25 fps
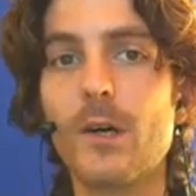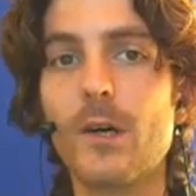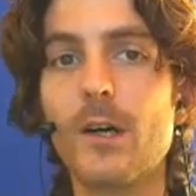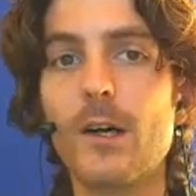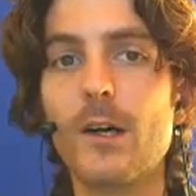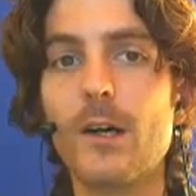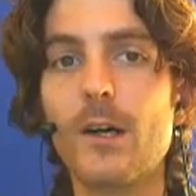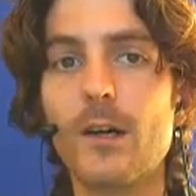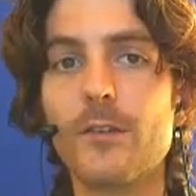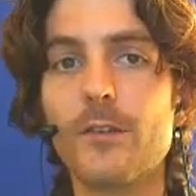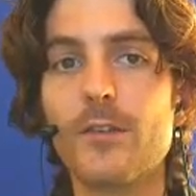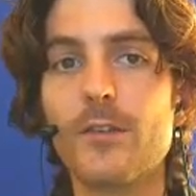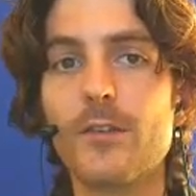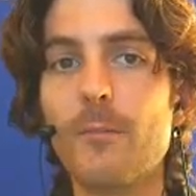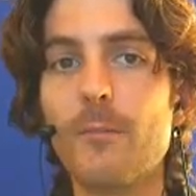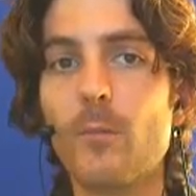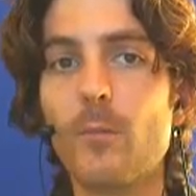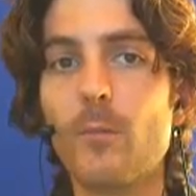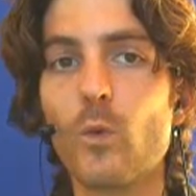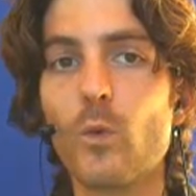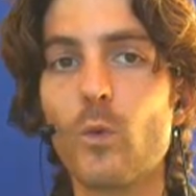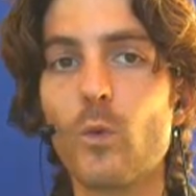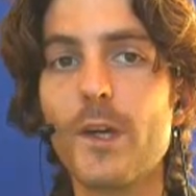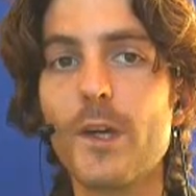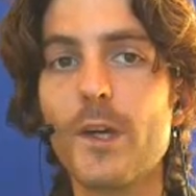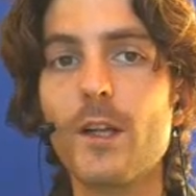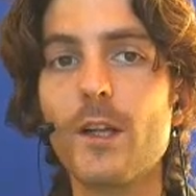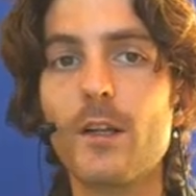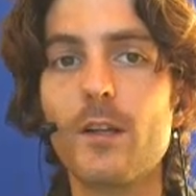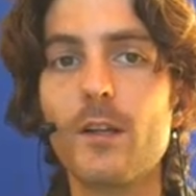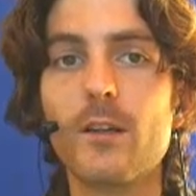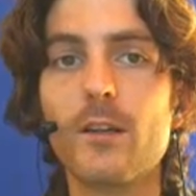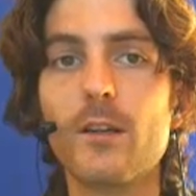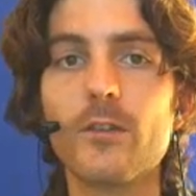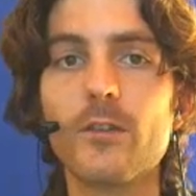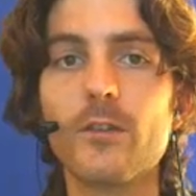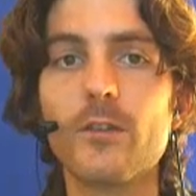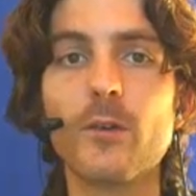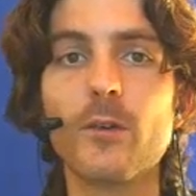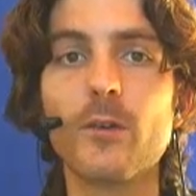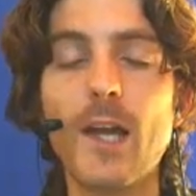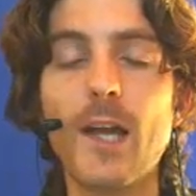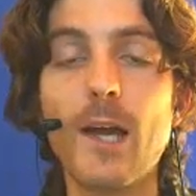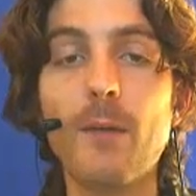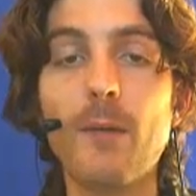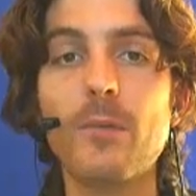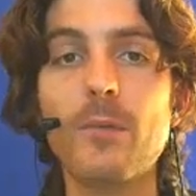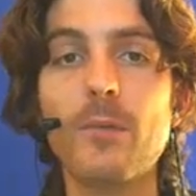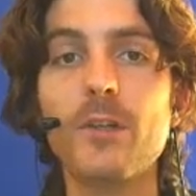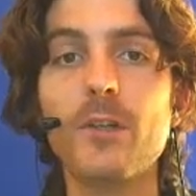some wiggle, so the
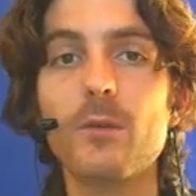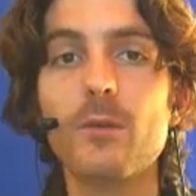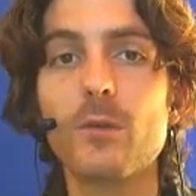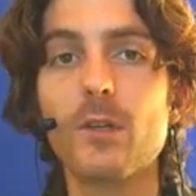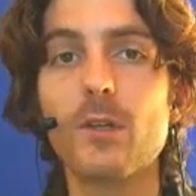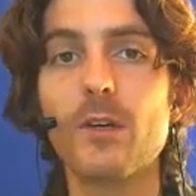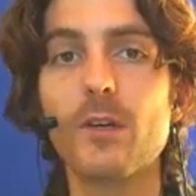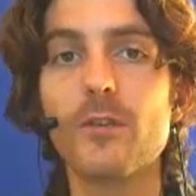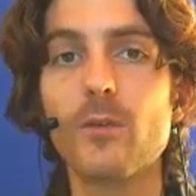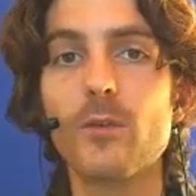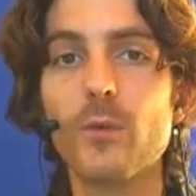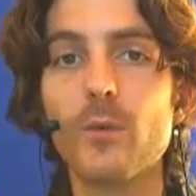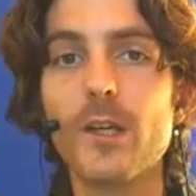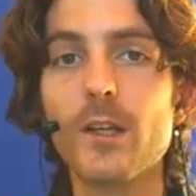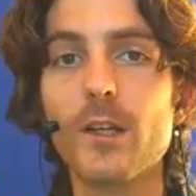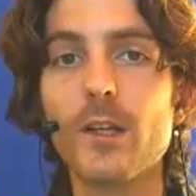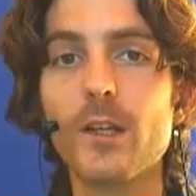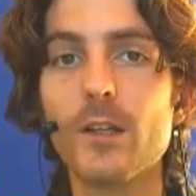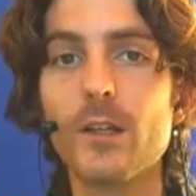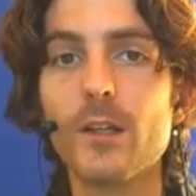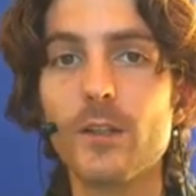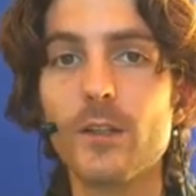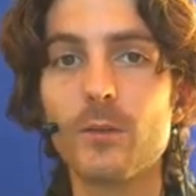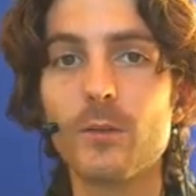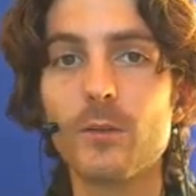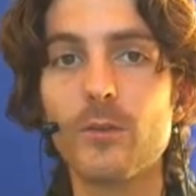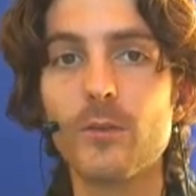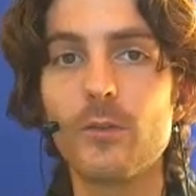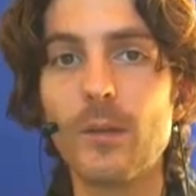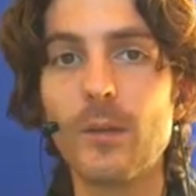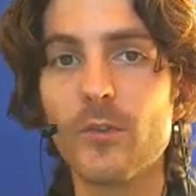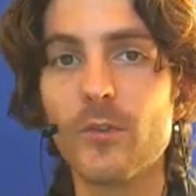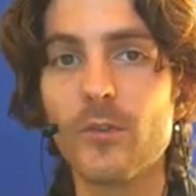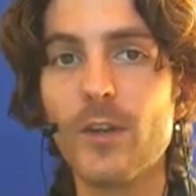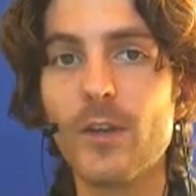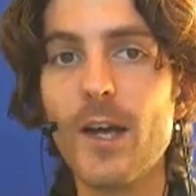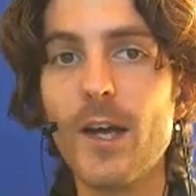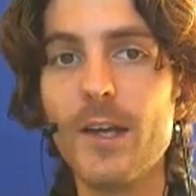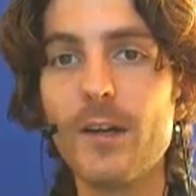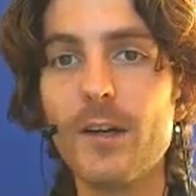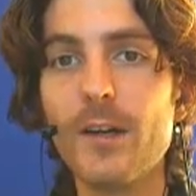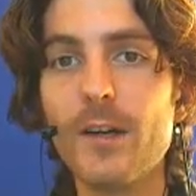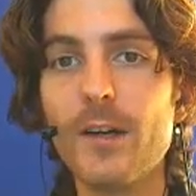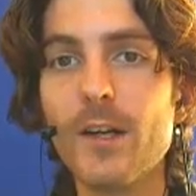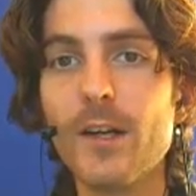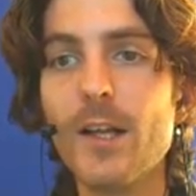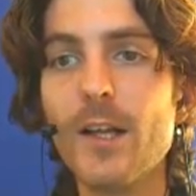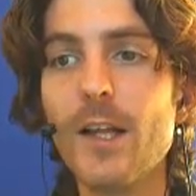amplitude of the wiggle to some slider,